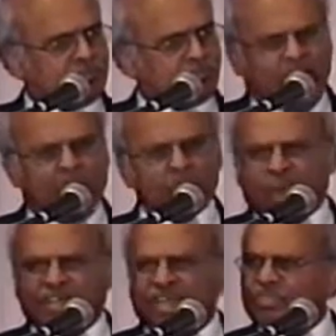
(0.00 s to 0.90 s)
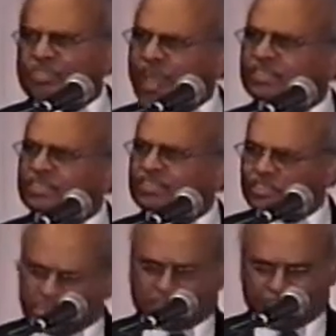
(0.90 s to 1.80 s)
But how do I get that
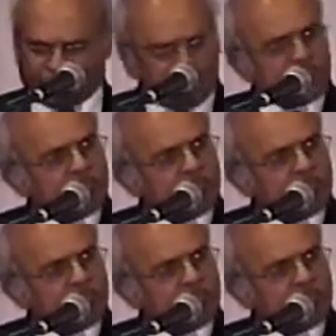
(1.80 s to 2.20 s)
teaching